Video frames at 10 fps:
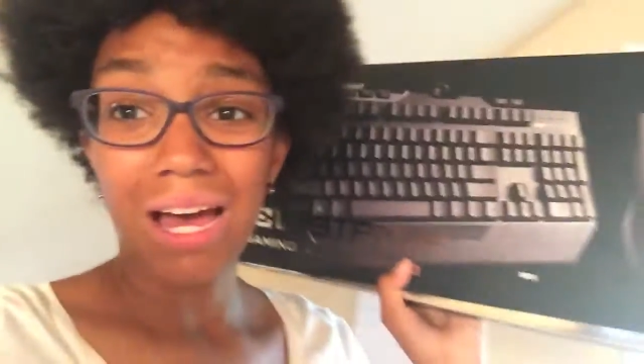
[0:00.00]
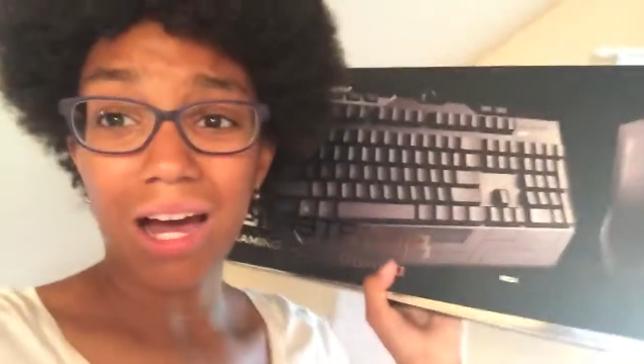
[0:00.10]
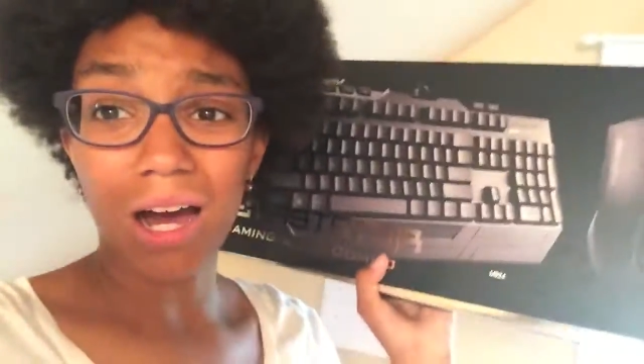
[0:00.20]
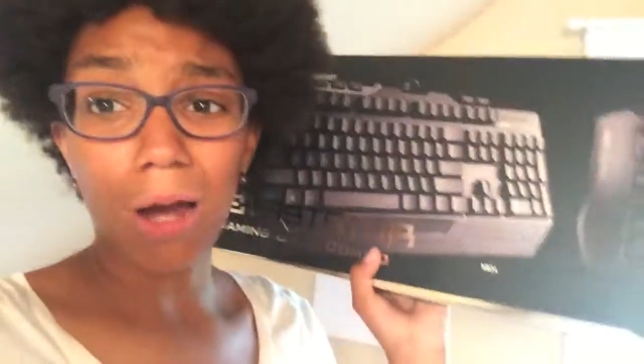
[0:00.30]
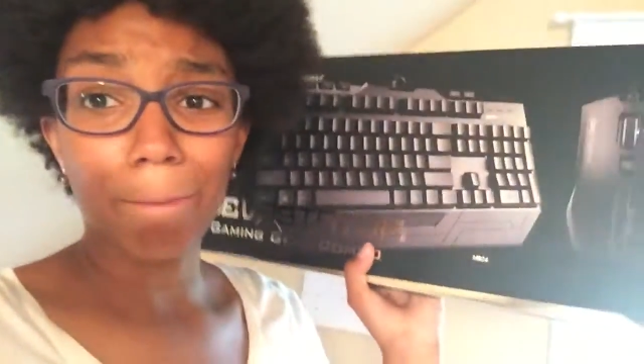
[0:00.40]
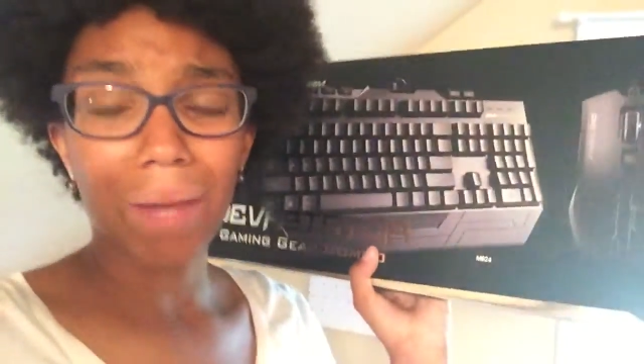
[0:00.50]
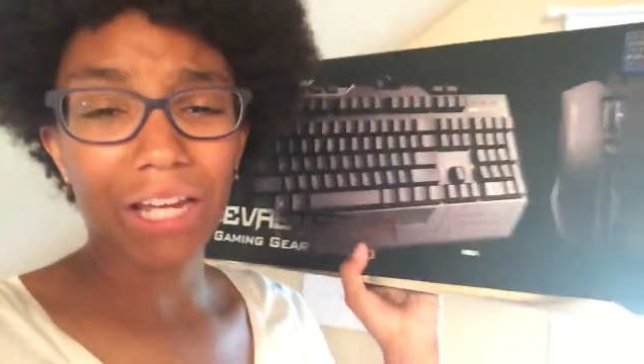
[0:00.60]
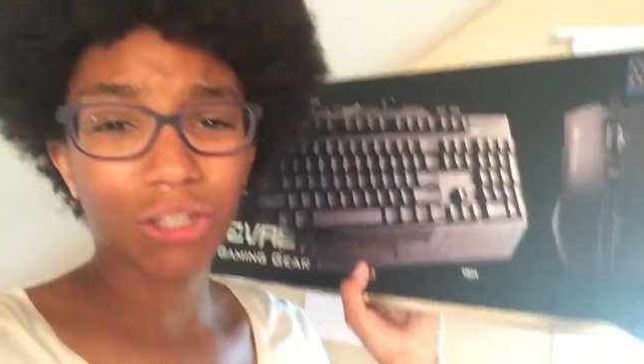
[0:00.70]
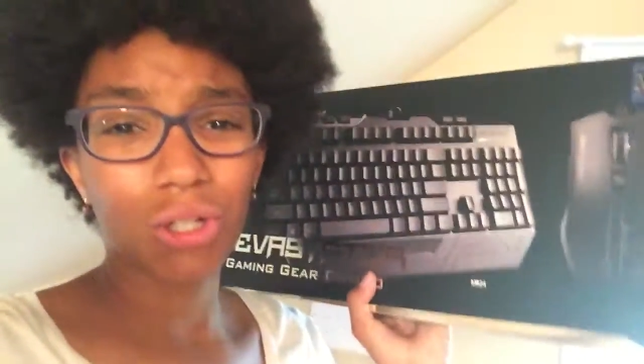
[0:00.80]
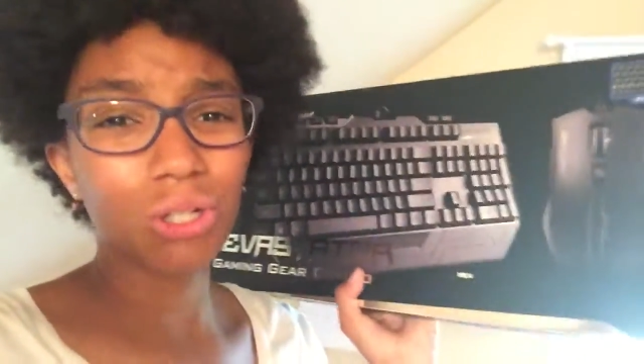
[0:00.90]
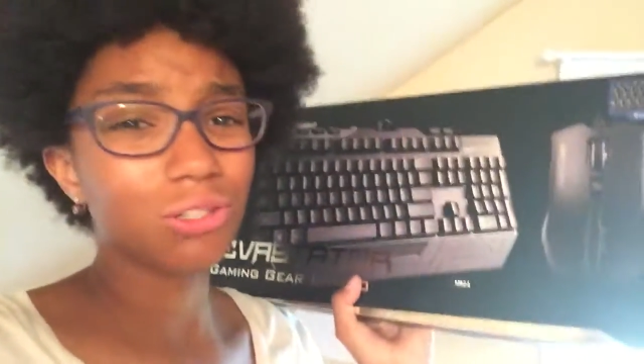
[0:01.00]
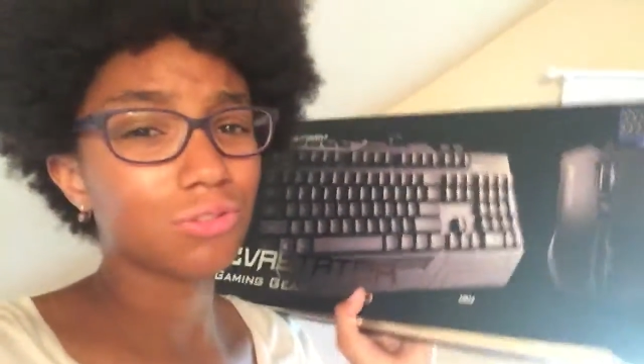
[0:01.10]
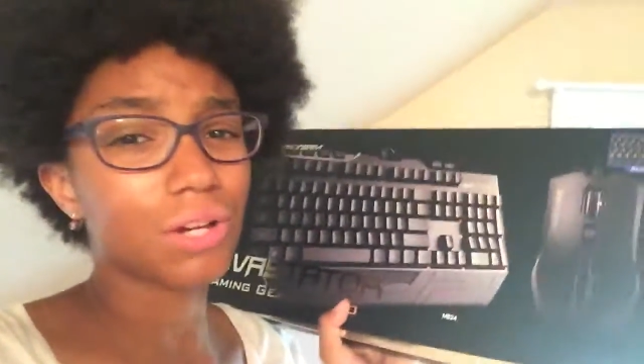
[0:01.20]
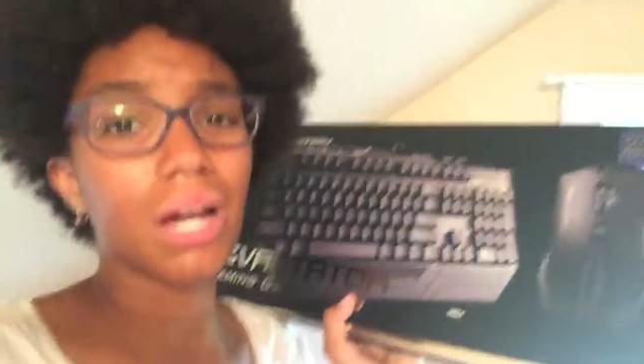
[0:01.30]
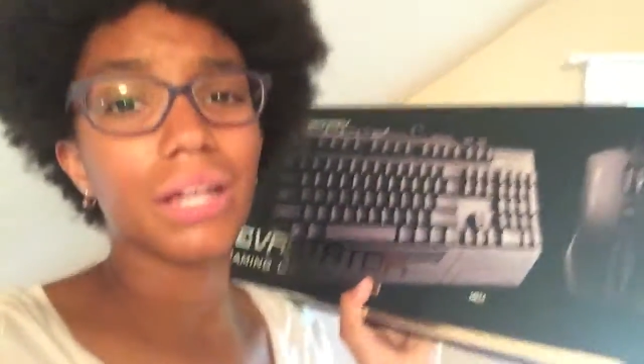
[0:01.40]
I could
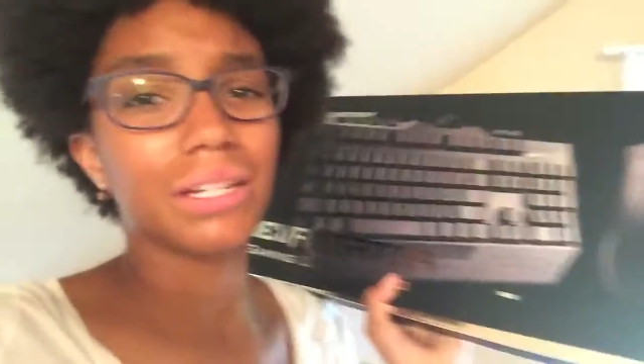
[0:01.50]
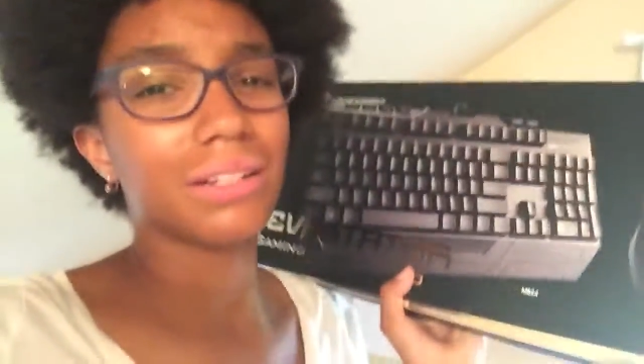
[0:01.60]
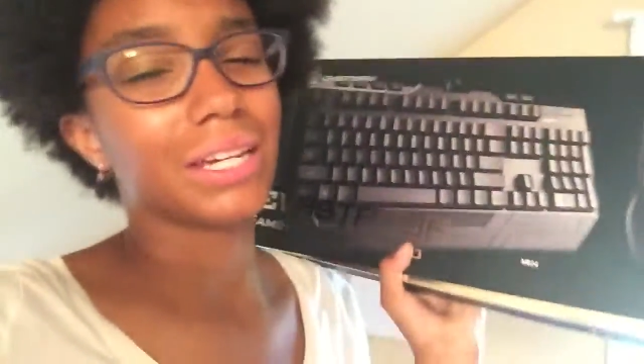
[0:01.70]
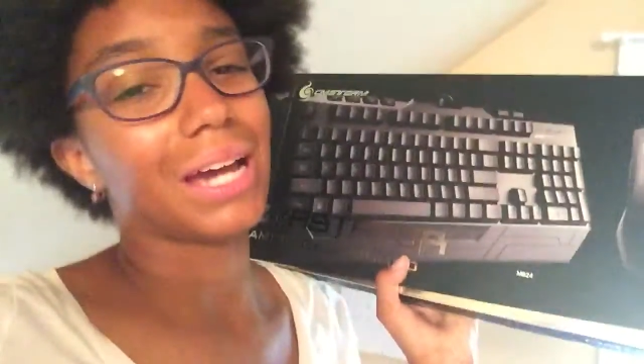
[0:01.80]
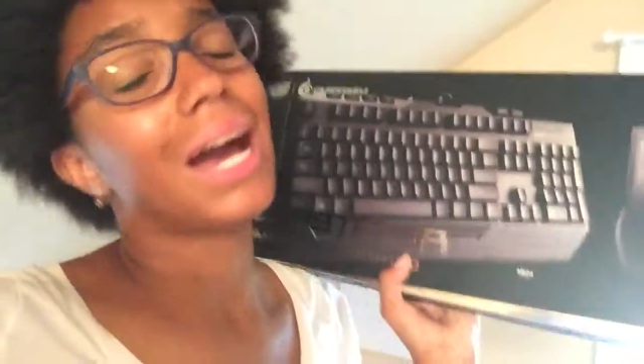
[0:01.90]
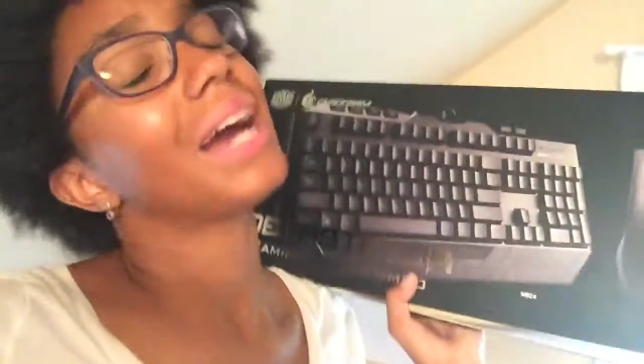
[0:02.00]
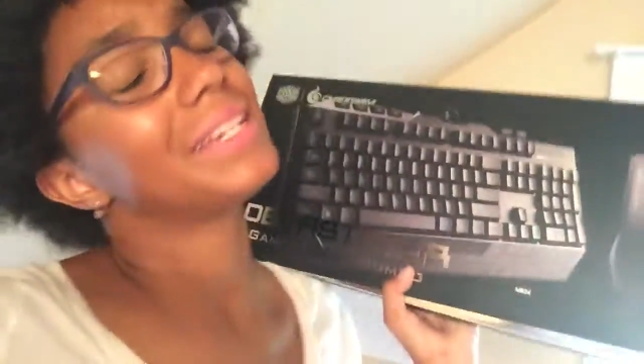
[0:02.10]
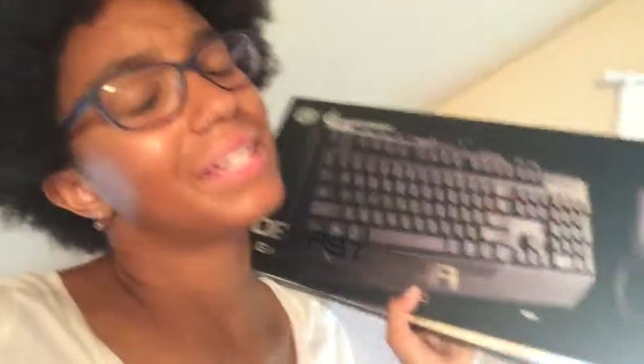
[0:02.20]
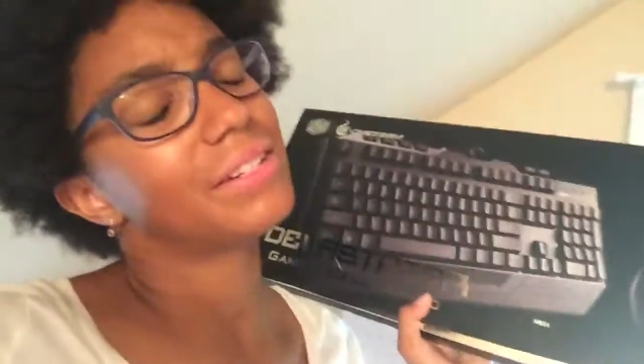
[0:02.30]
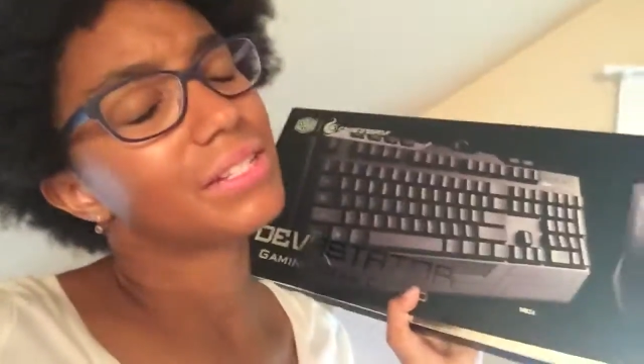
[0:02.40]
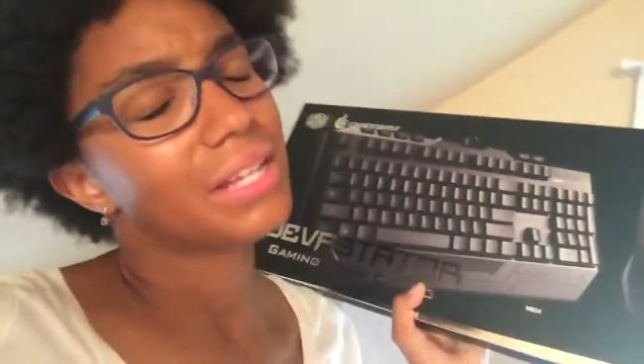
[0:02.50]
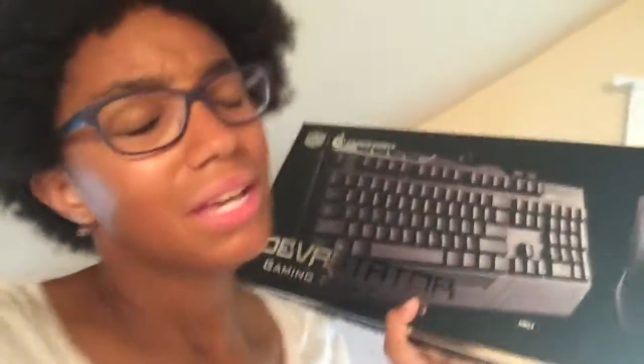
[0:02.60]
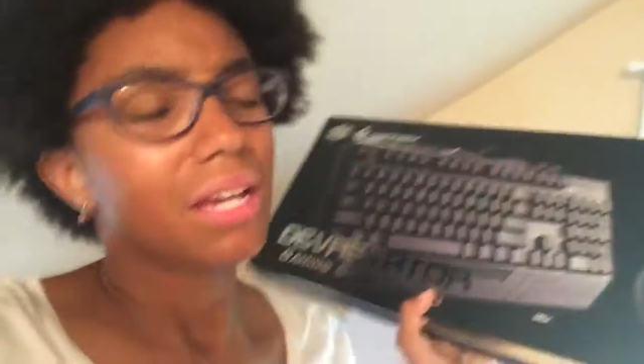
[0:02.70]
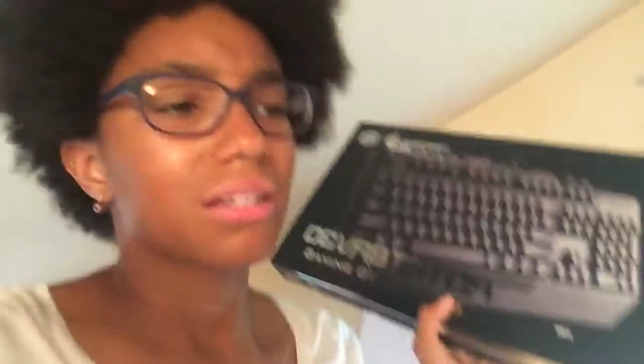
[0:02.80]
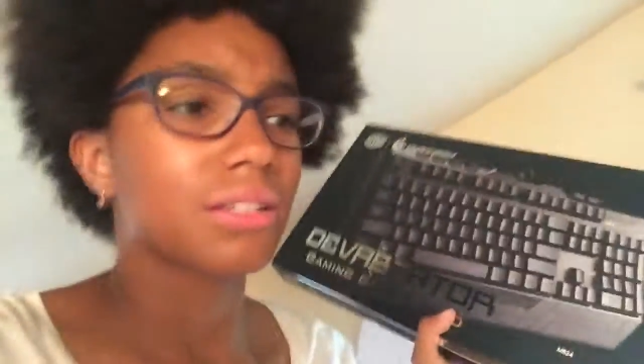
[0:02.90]
have gotten like a high-end,
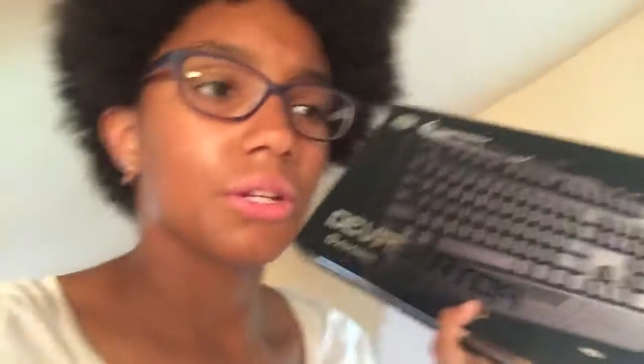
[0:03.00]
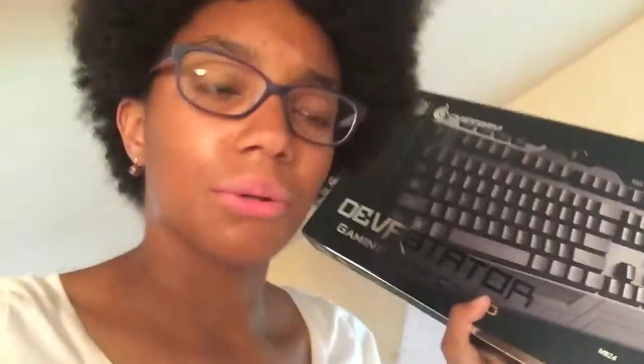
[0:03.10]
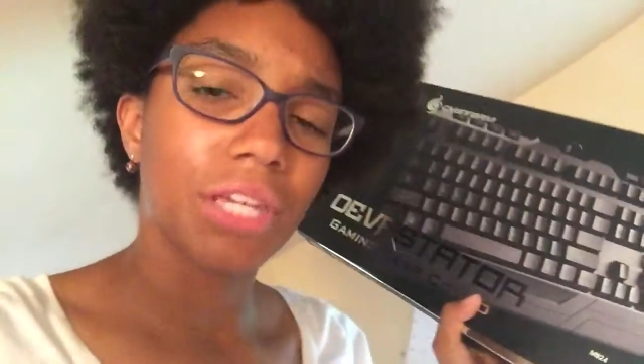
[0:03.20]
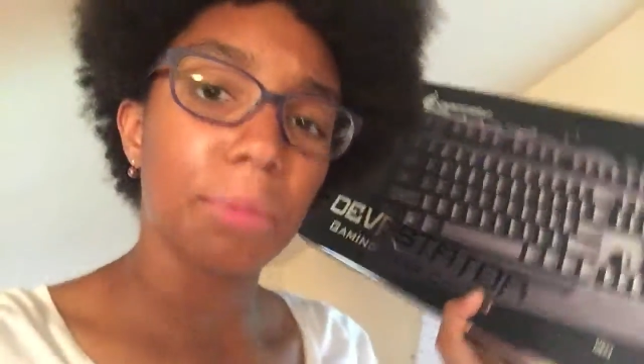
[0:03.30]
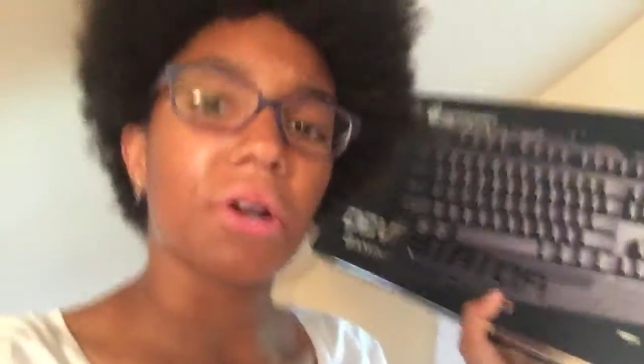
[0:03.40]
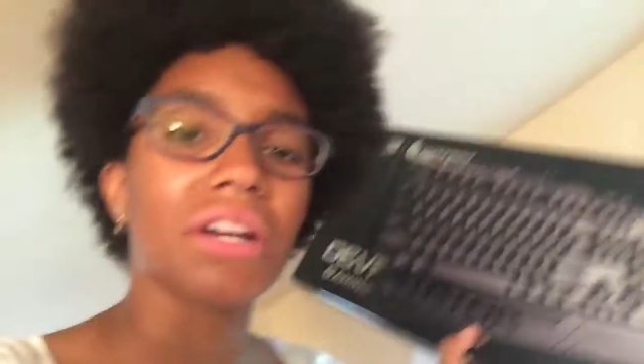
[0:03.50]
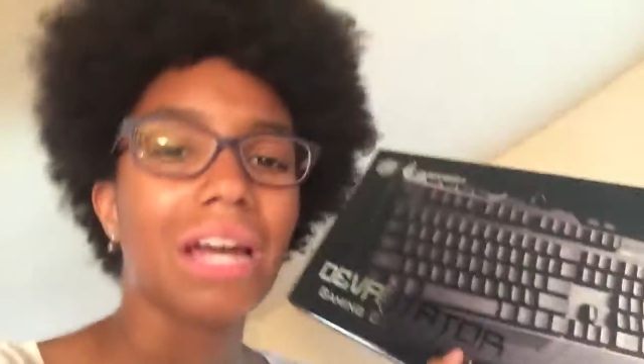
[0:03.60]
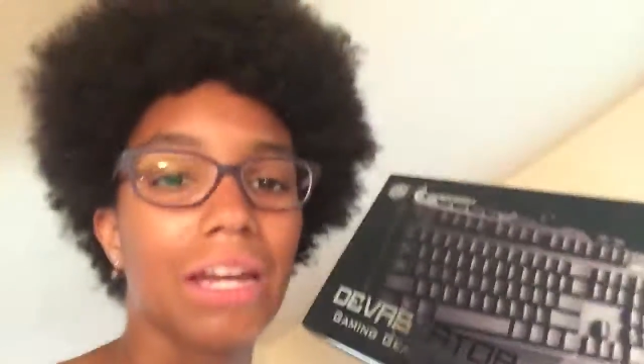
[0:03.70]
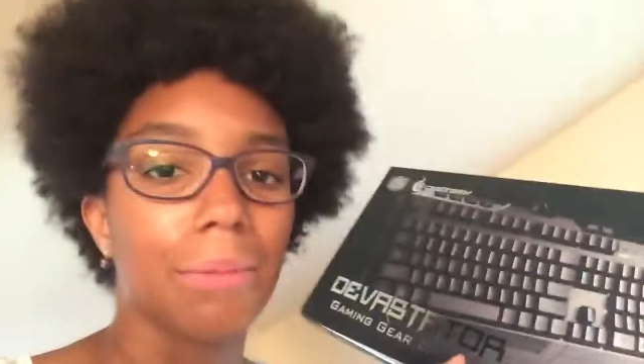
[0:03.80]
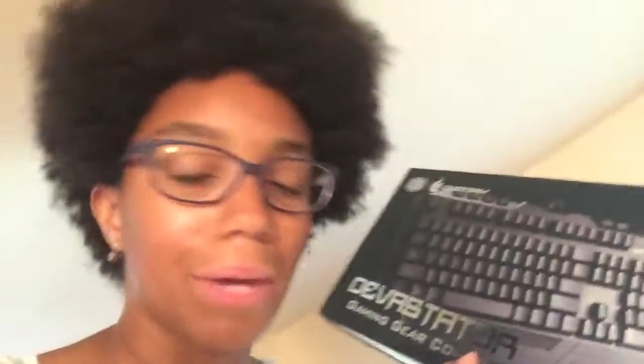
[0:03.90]
you know, keyboard, high-end